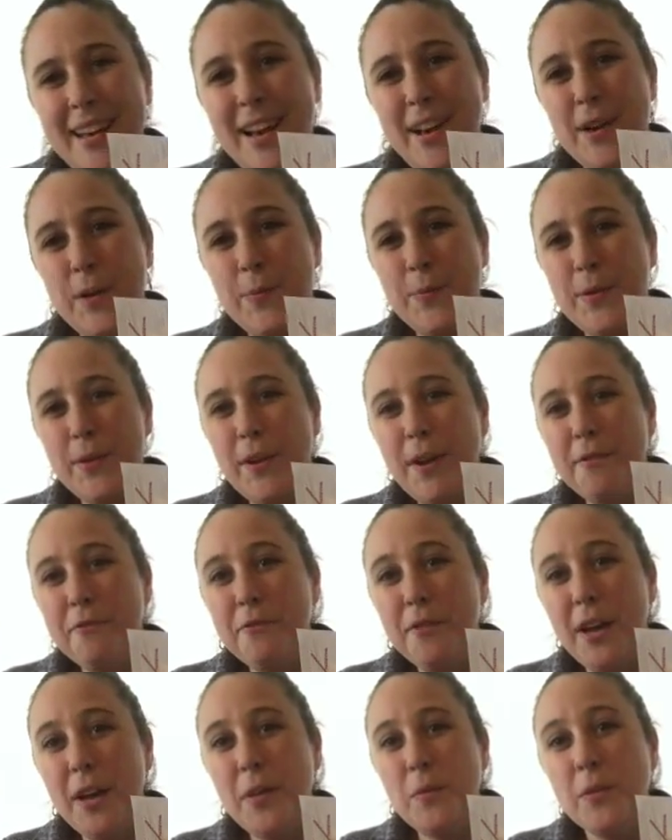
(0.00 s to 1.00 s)
I hope you have
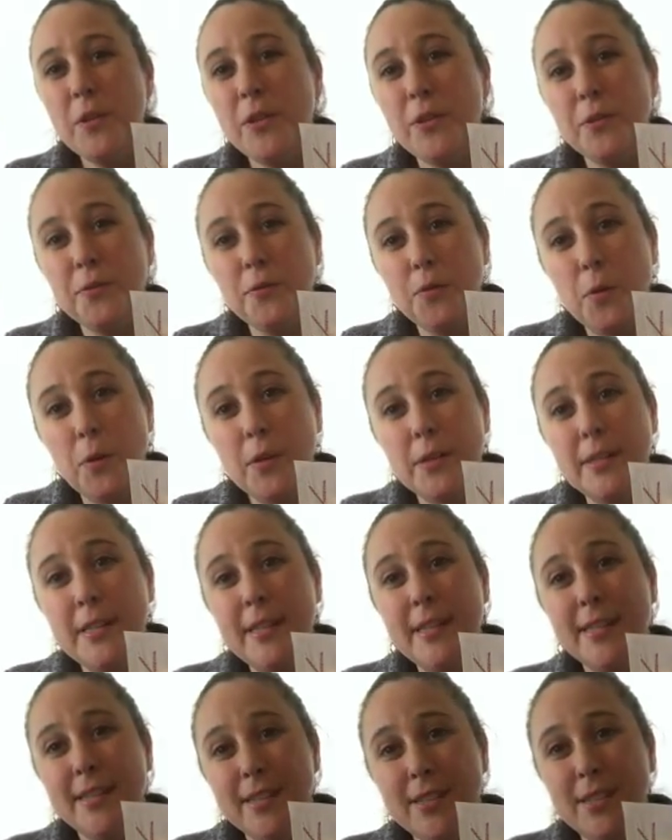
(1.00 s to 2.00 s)
fun with your 4
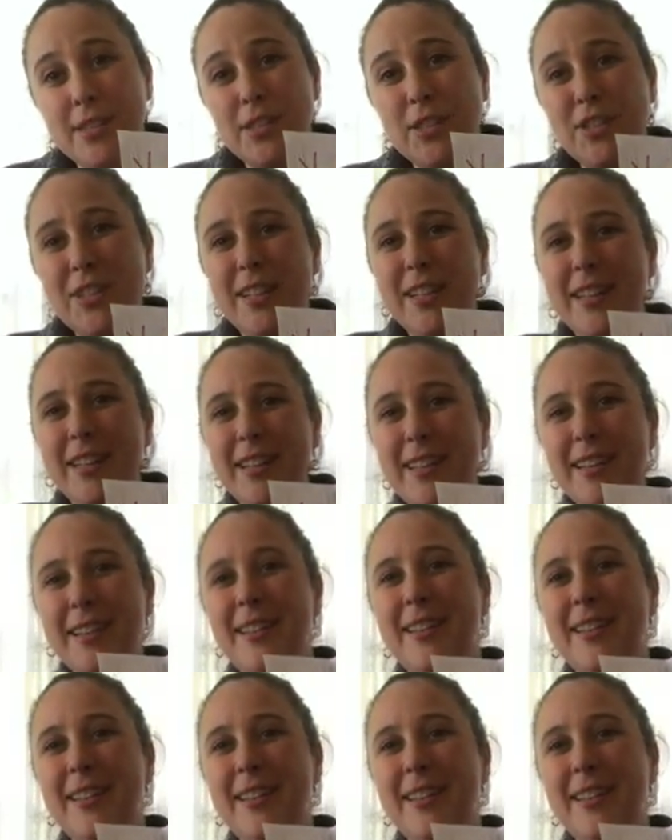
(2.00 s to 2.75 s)
seasons tree.